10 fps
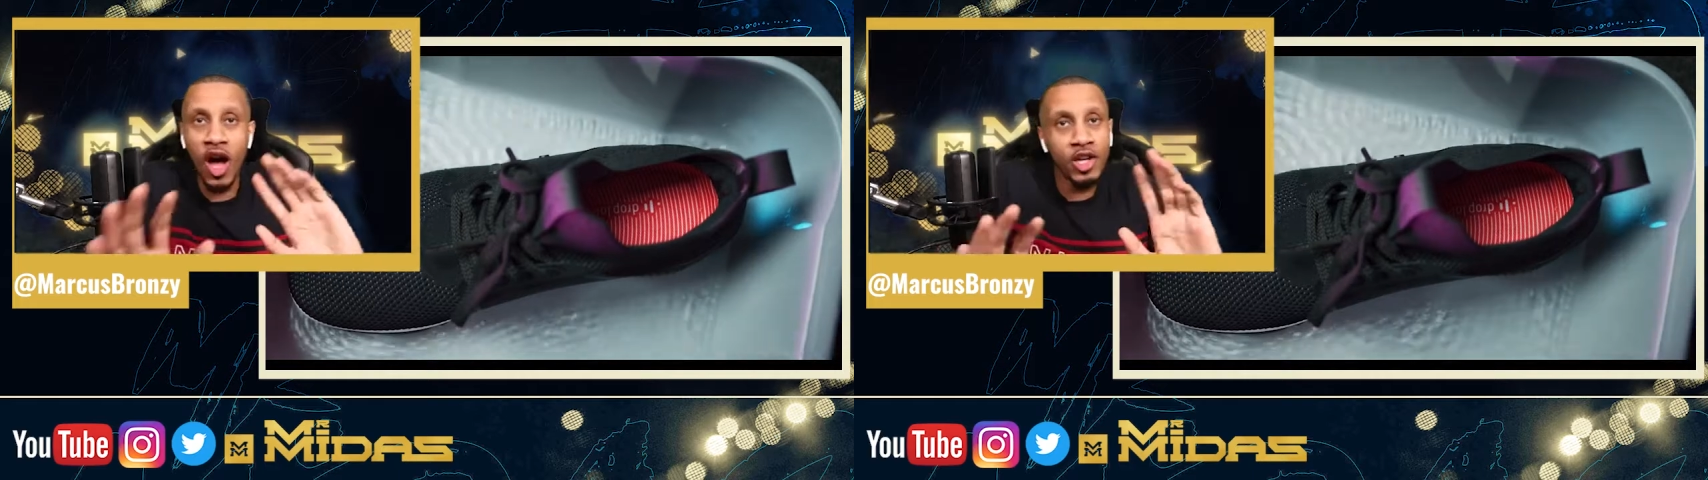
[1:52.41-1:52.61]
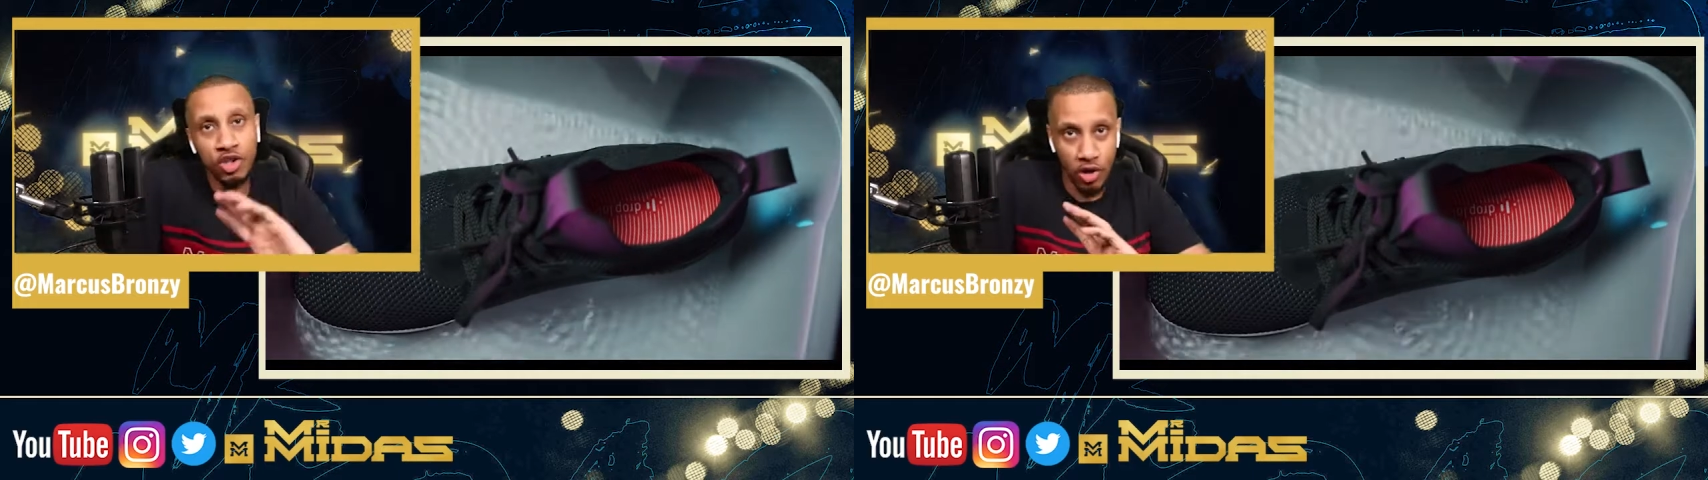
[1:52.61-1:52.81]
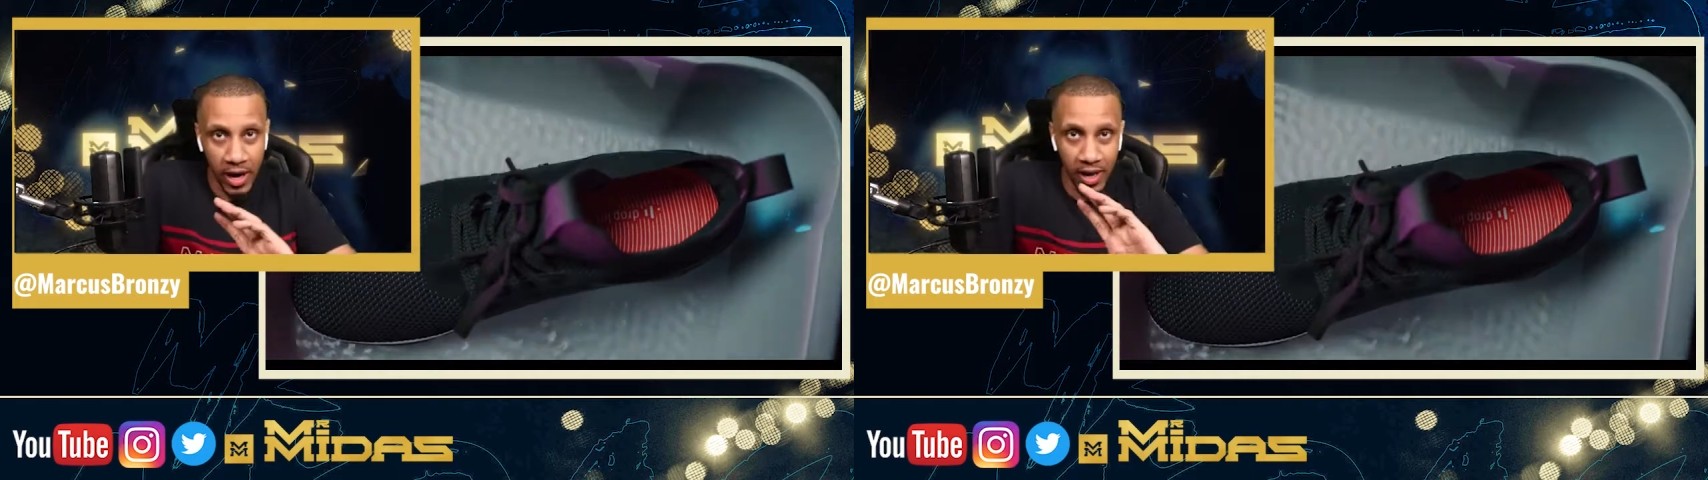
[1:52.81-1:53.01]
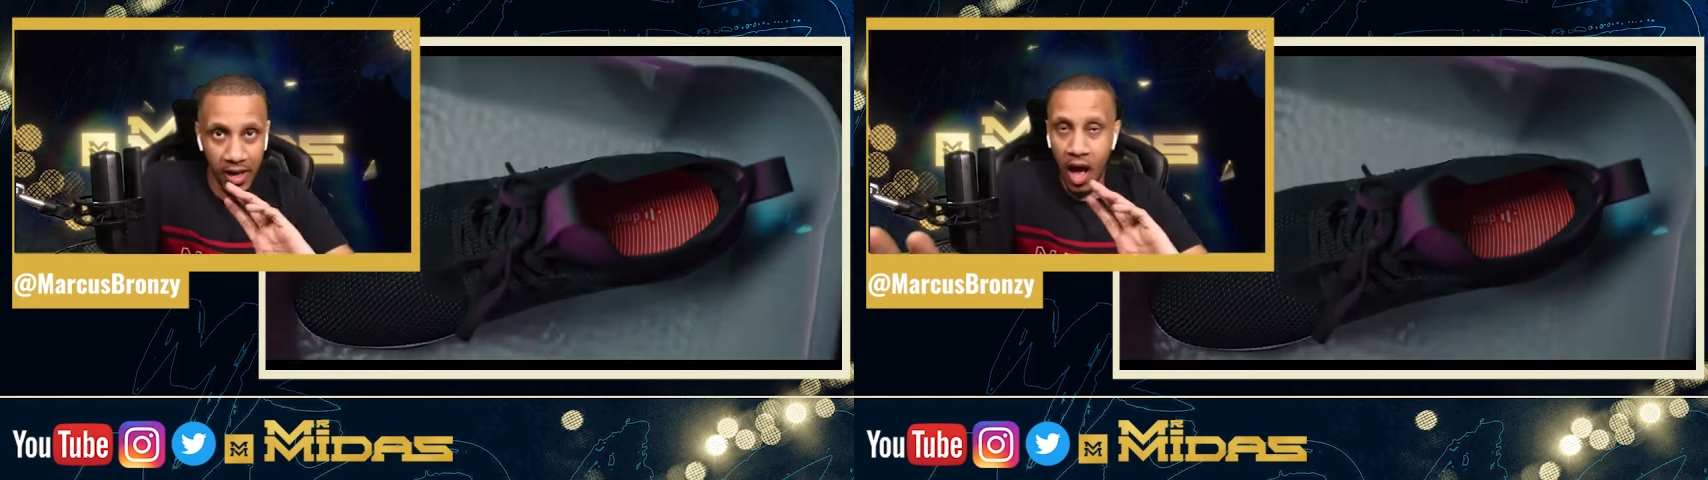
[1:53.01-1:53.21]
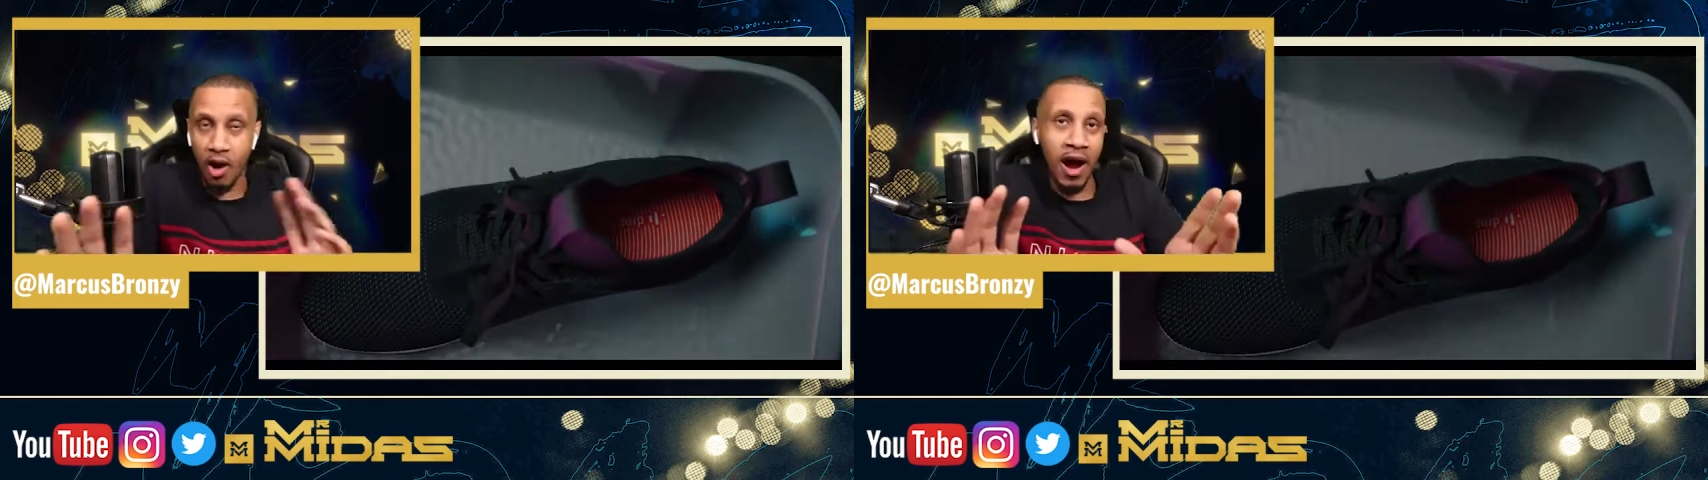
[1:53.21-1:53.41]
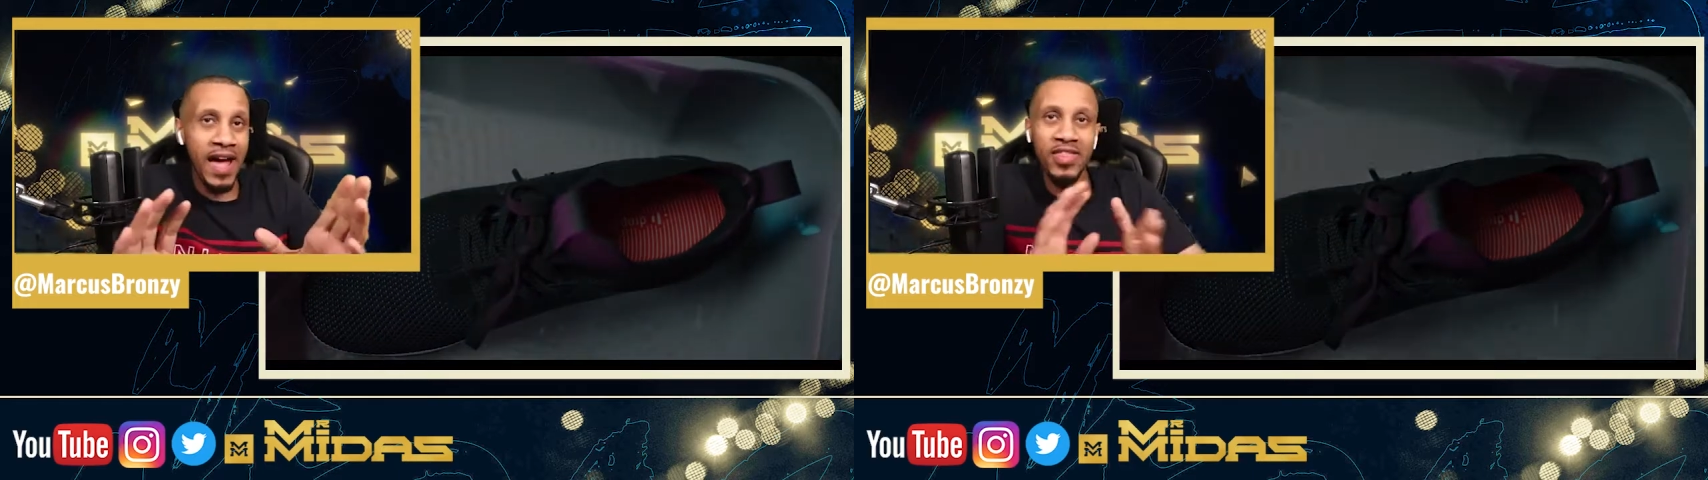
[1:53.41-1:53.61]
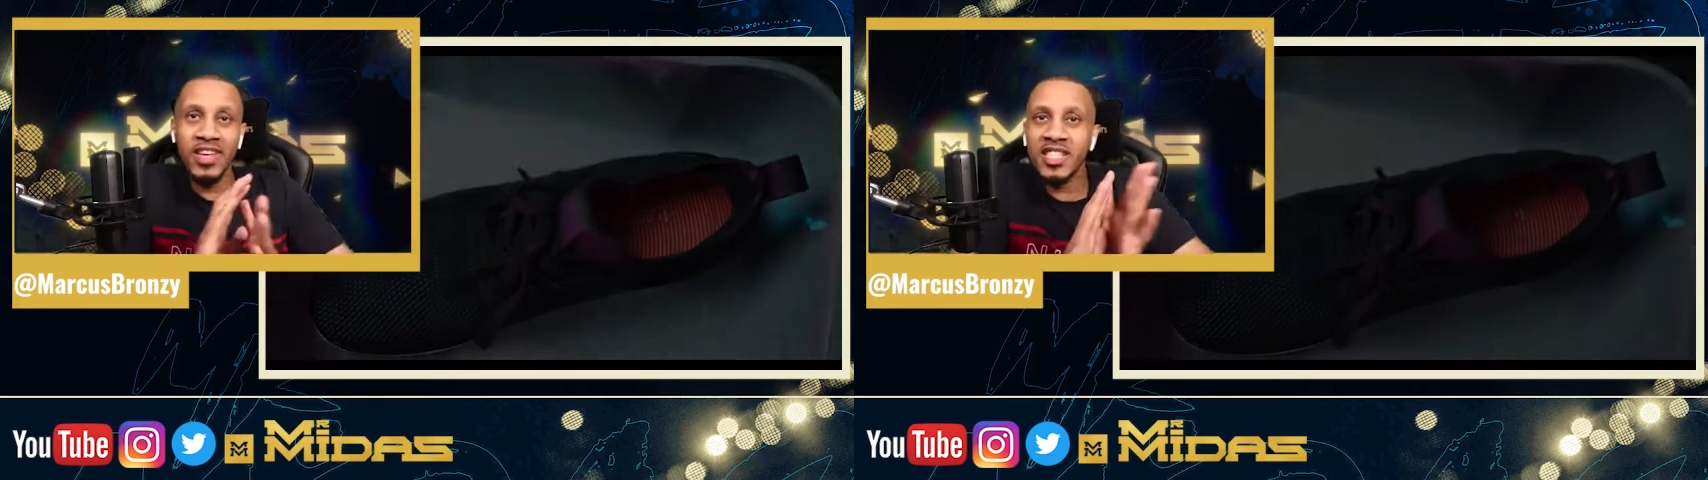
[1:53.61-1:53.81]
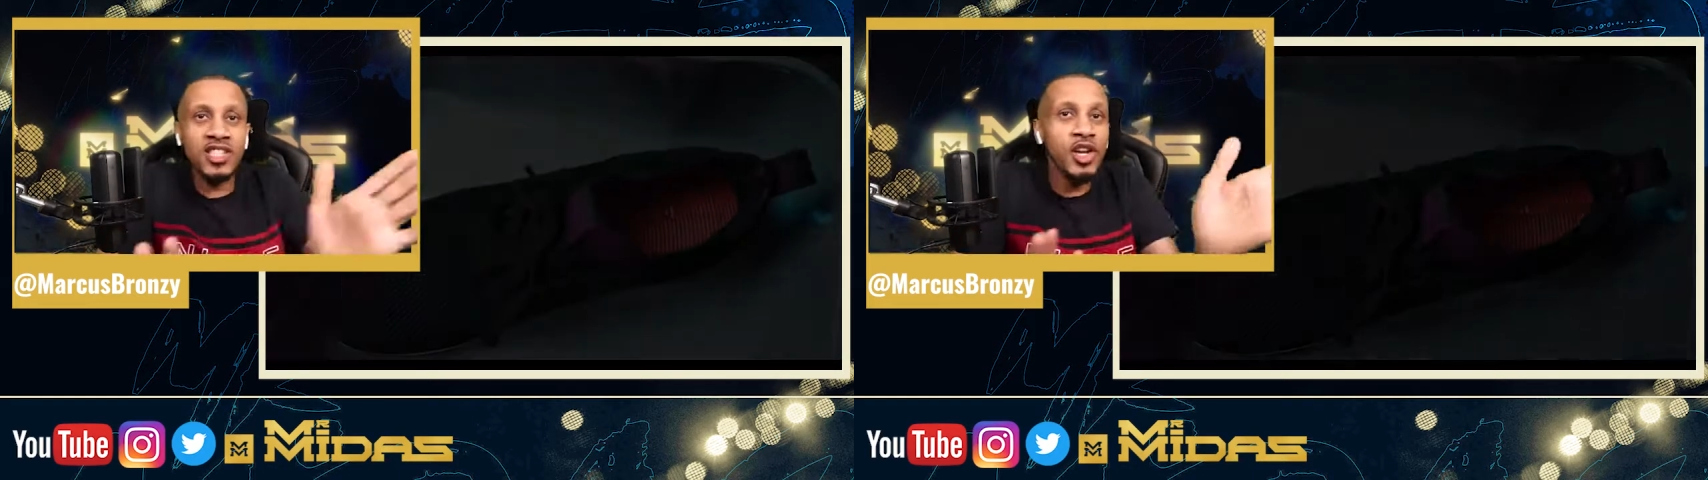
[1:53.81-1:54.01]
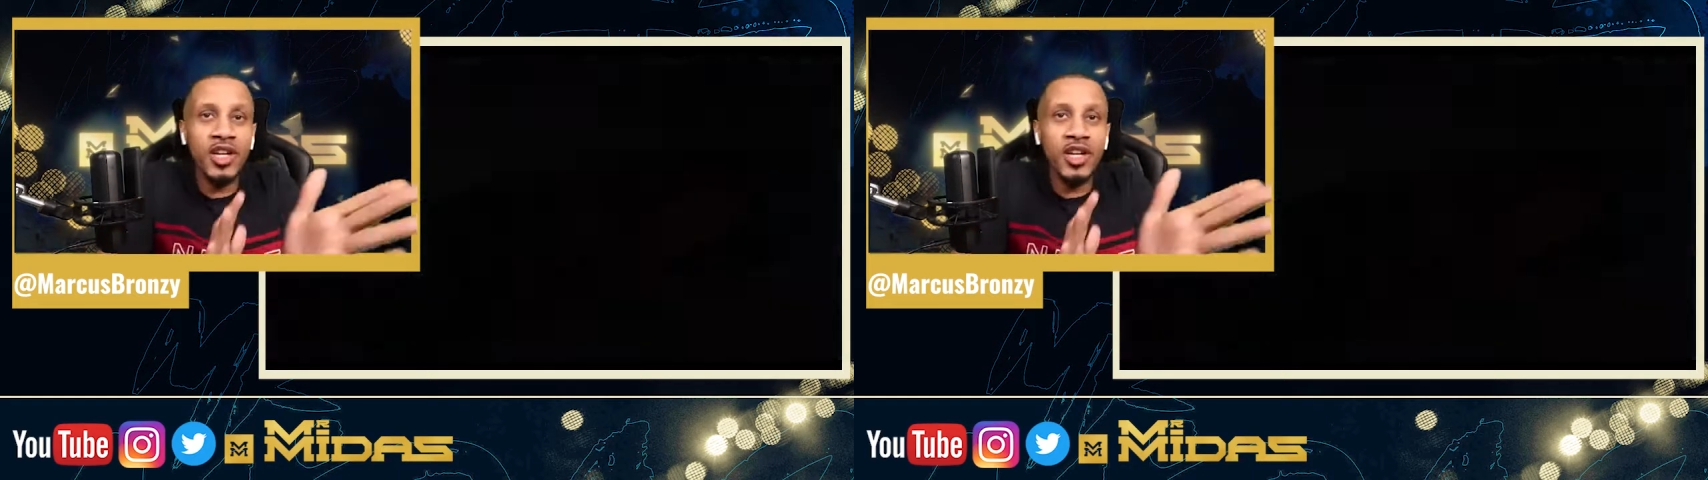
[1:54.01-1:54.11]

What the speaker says: trick, all right? This isn't the